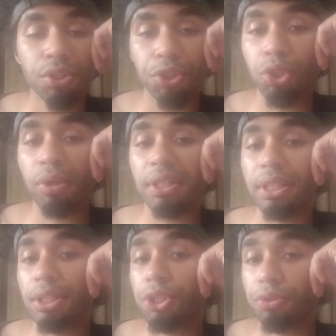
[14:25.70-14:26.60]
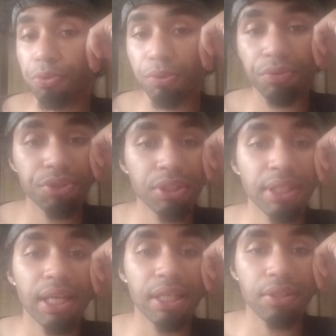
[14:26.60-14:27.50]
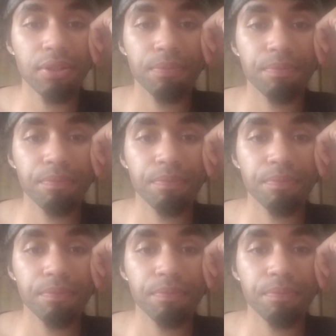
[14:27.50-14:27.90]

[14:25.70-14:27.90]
You know, I think it's real disease, hate.